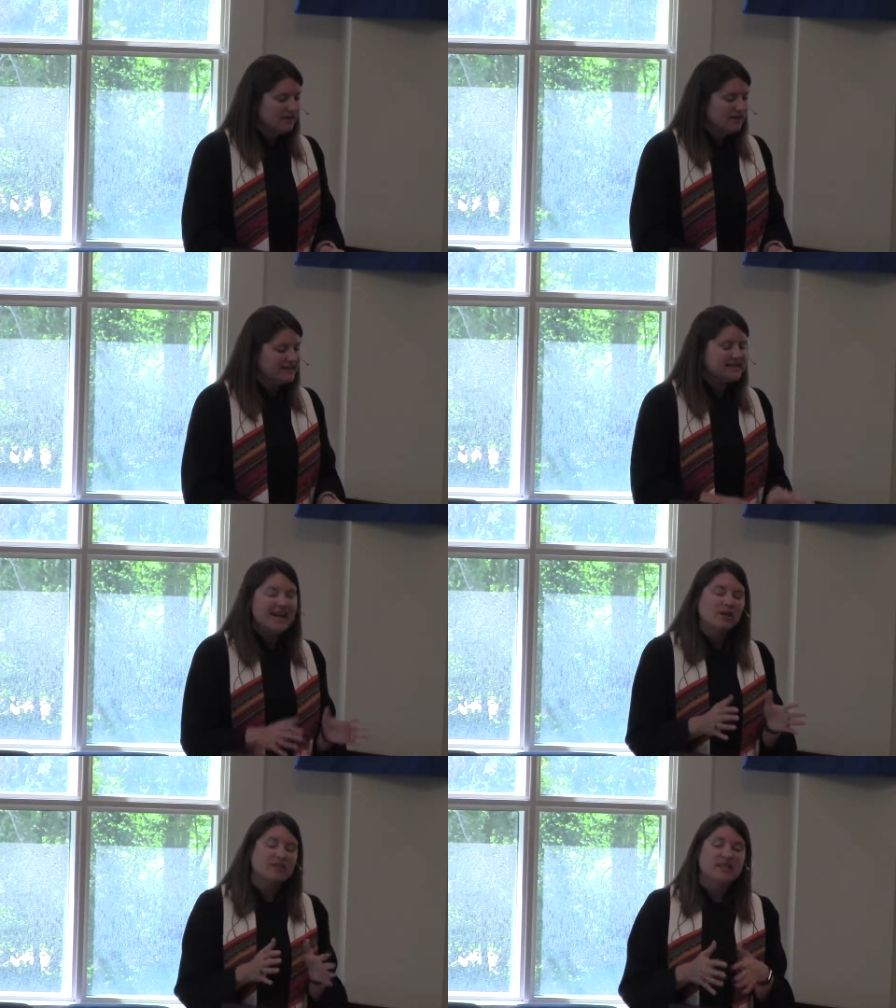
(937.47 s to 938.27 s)
As
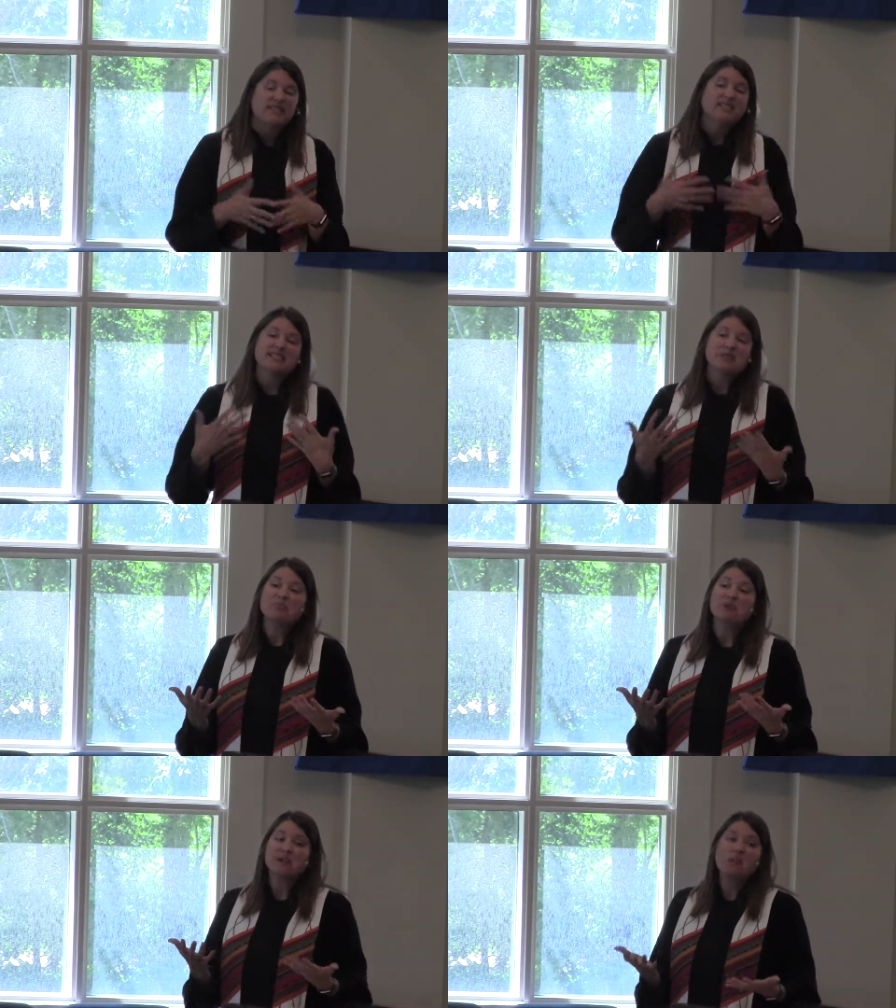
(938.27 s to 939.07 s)
Taylor says, it's
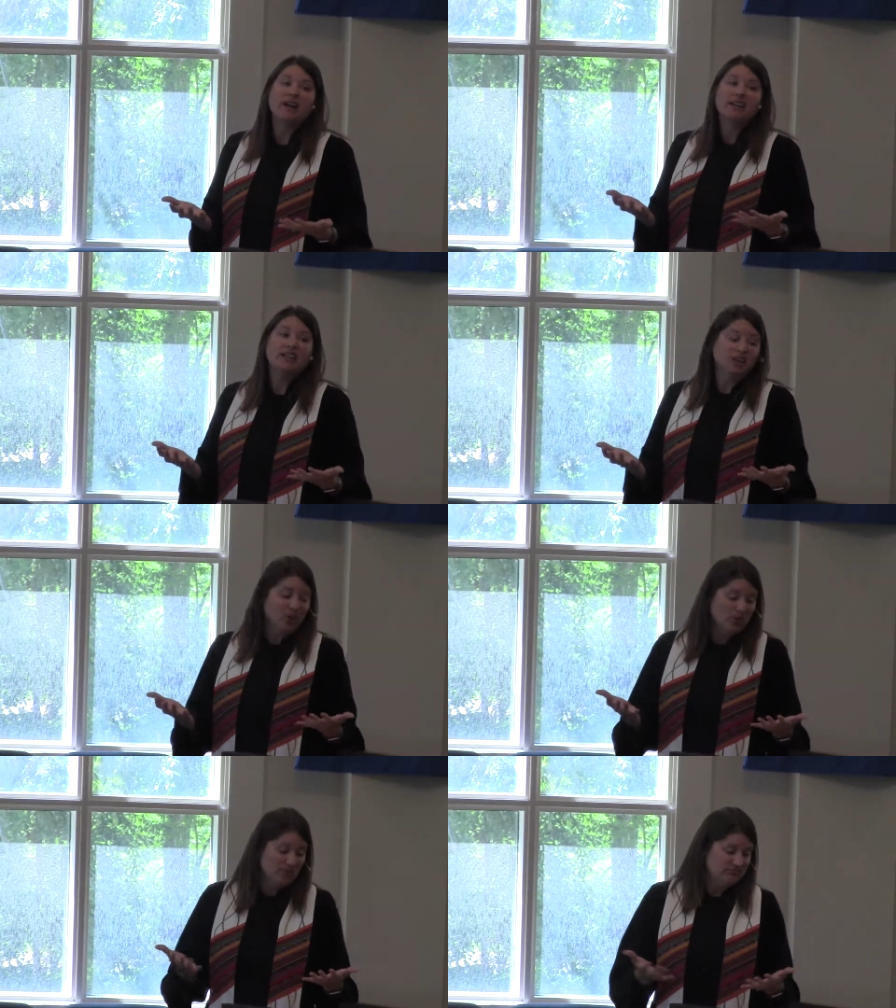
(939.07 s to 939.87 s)
simply what you
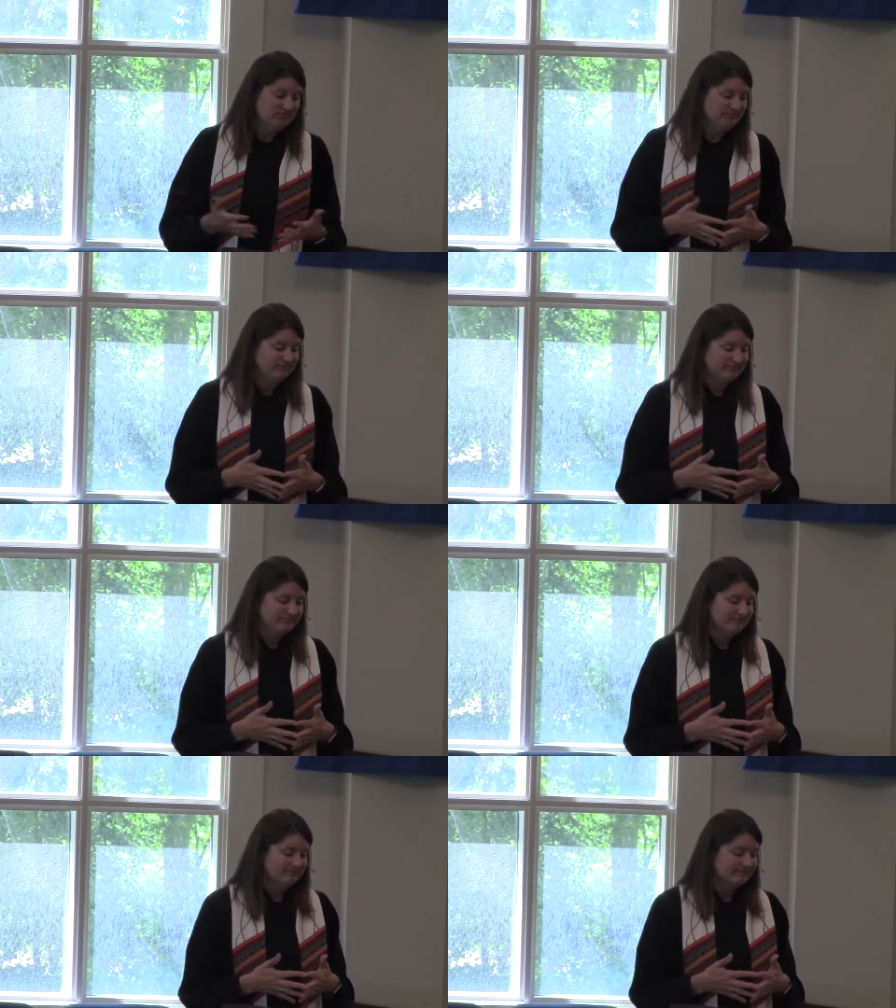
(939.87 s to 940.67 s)
do
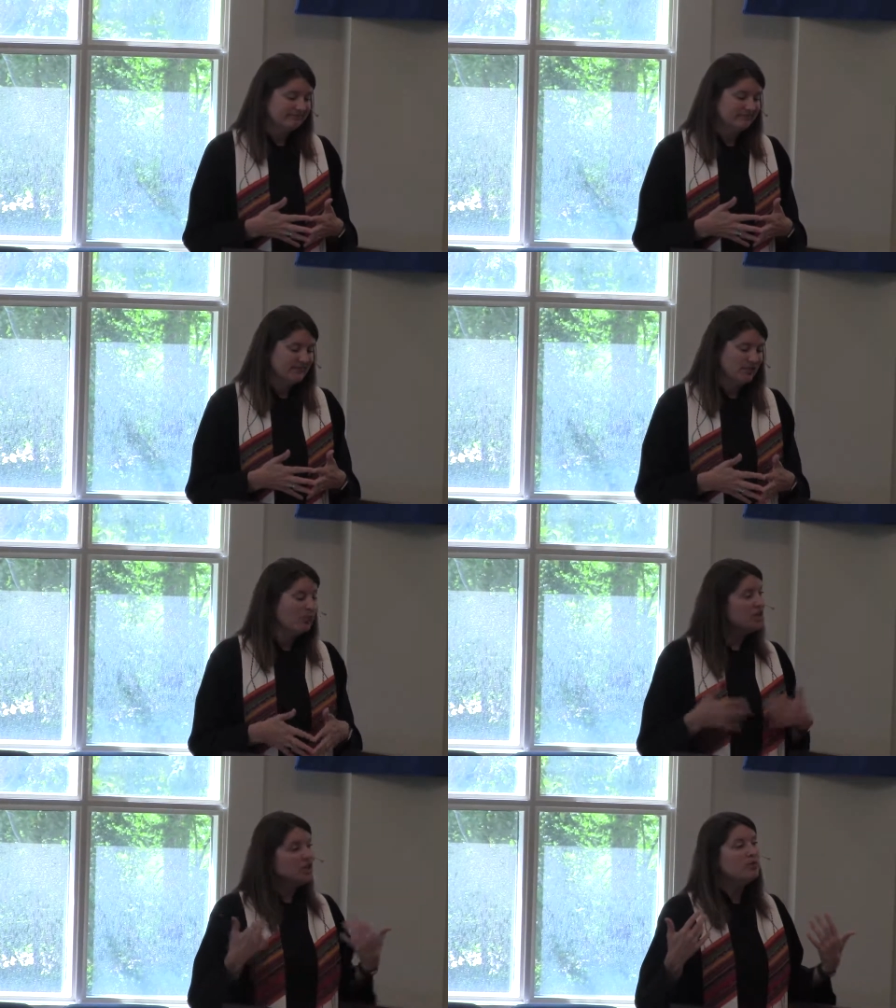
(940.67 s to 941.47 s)

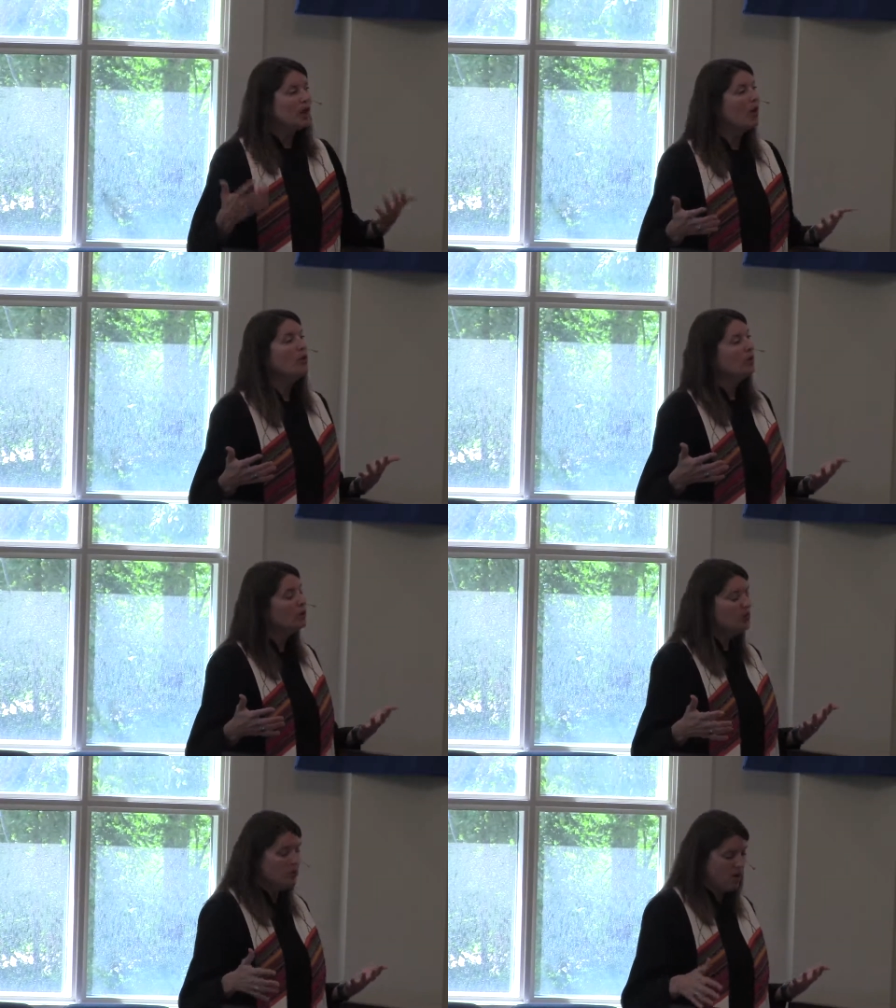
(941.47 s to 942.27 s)
when you know who
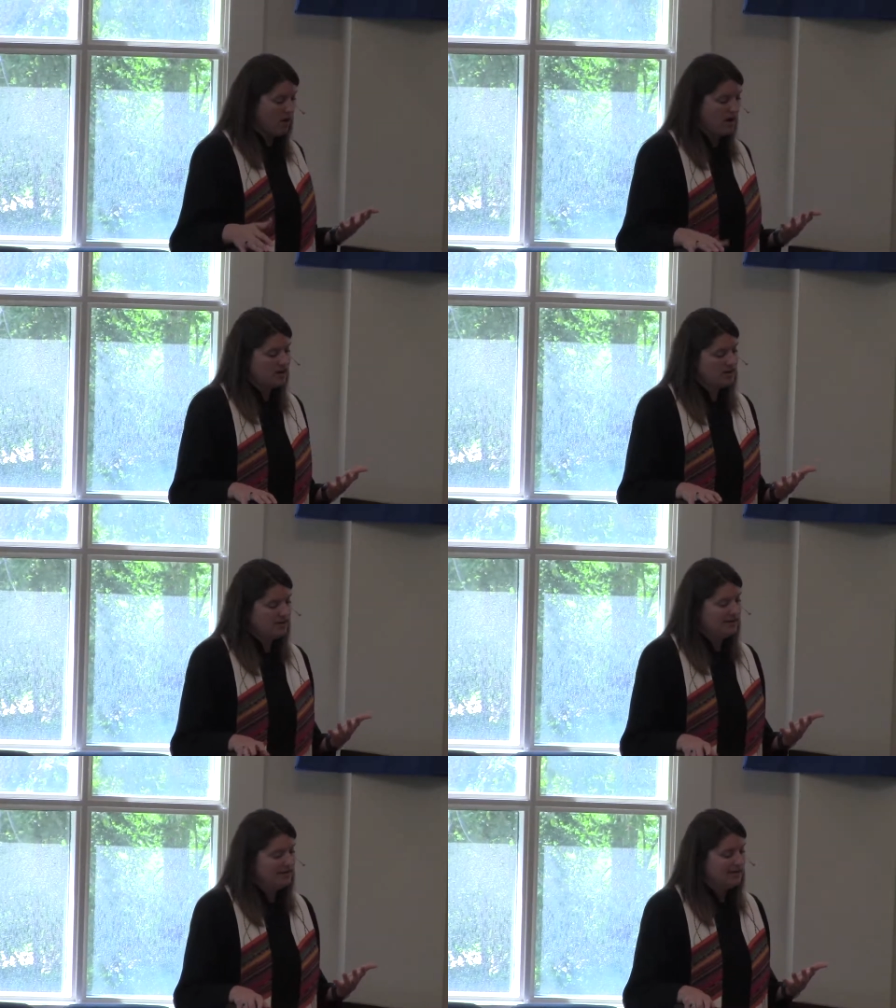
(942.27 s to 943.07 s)
you are
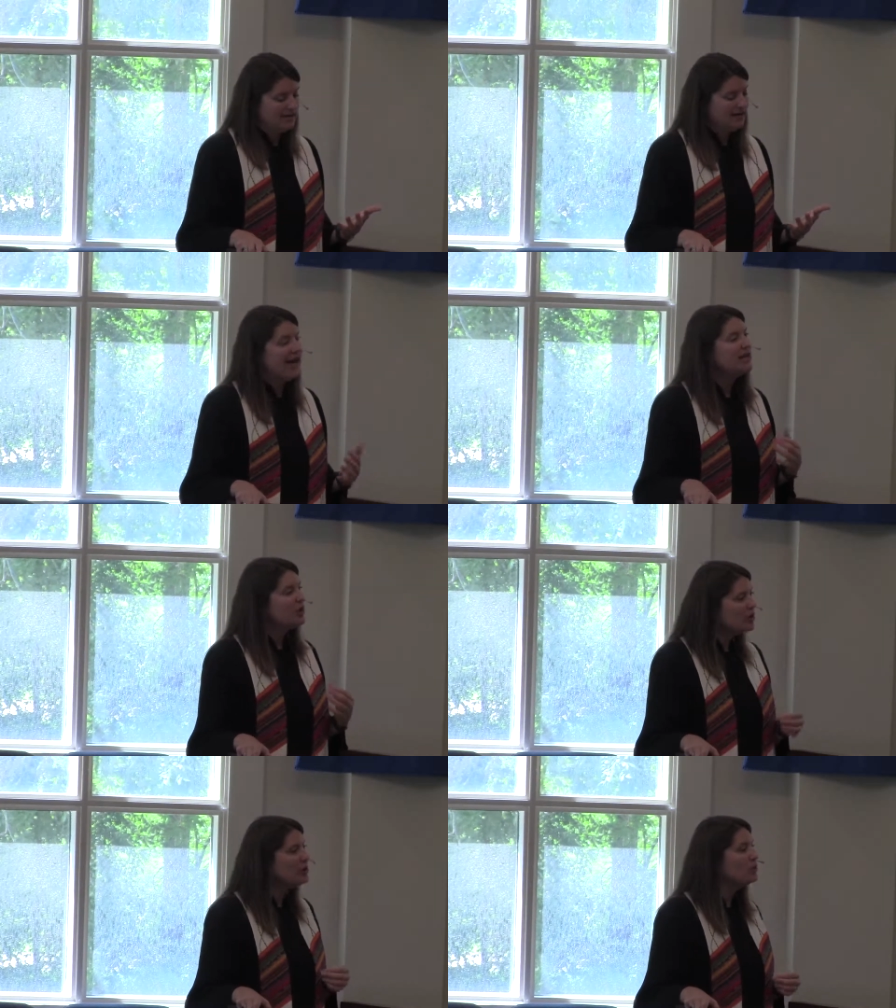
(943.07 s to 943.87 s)
and
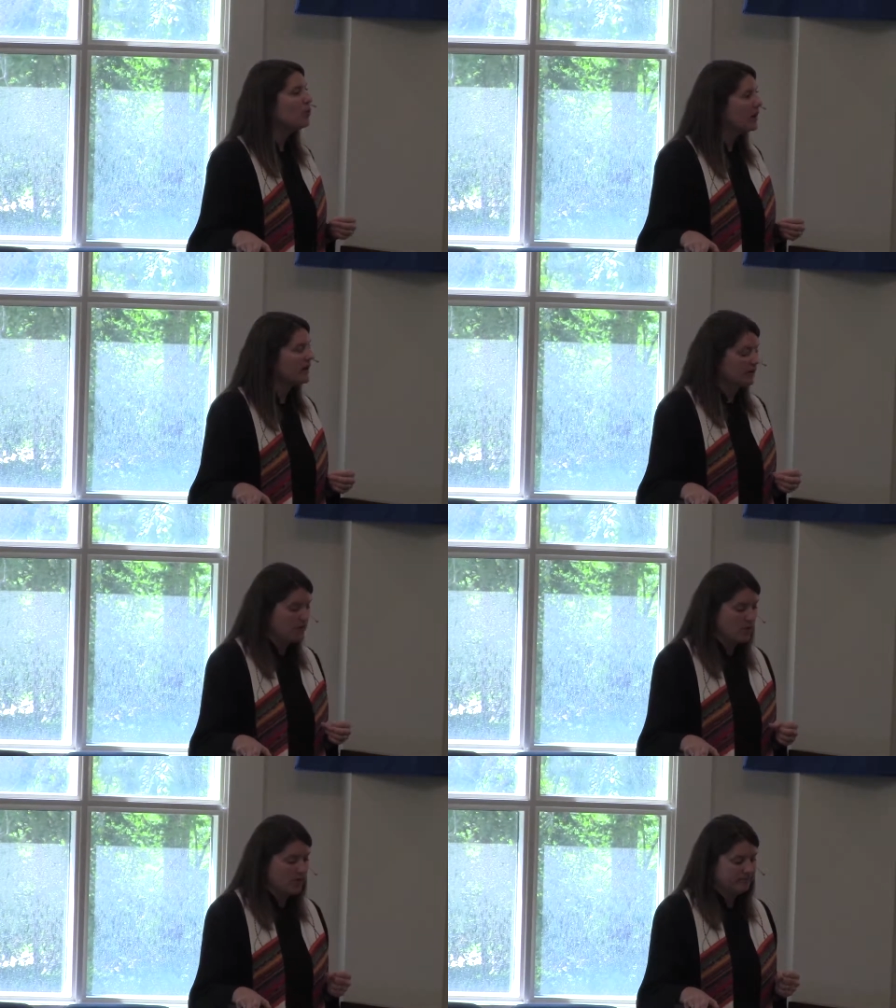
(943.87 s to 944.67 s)
who you're working
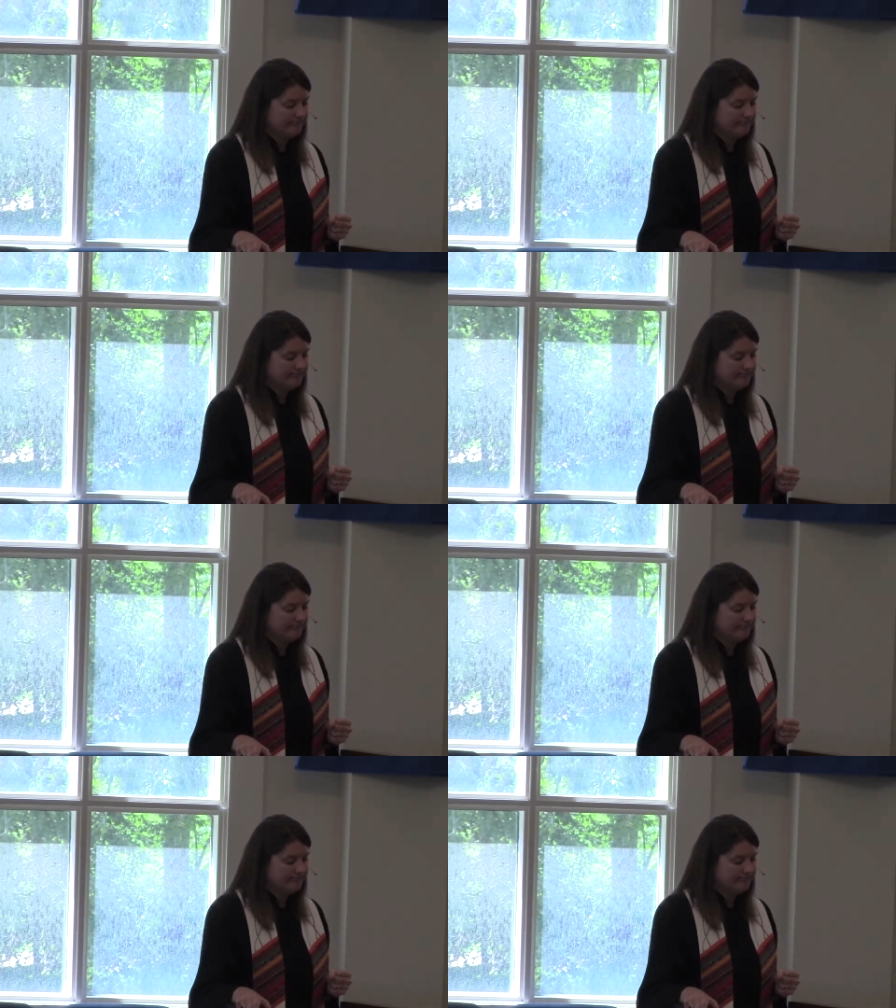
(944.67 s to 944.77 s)
for.